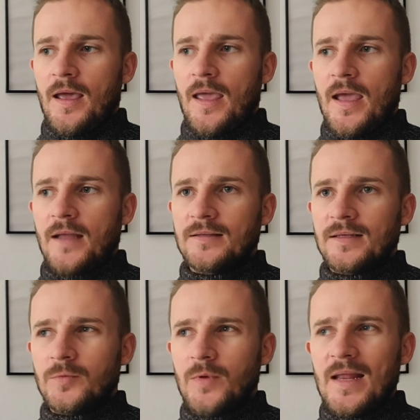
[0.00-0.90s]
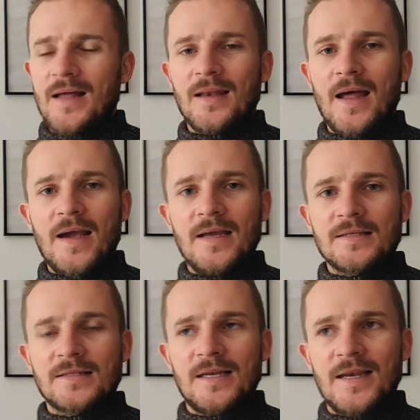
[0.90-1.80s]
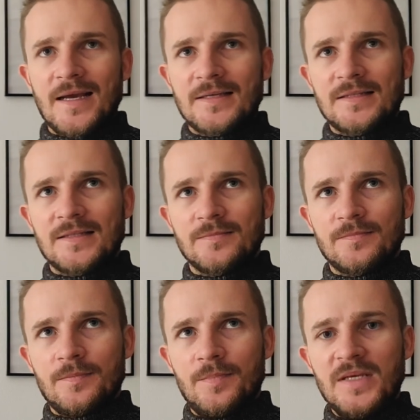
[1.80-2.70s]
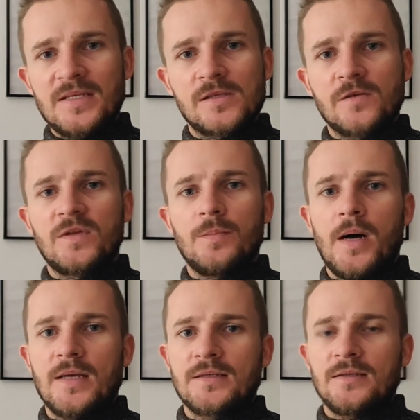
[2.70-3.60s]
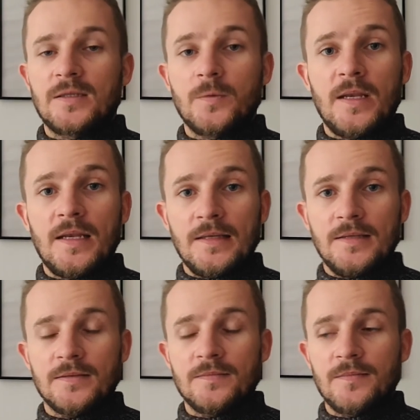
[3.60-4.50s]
And it really aligns the next pieces of the puzzle that we need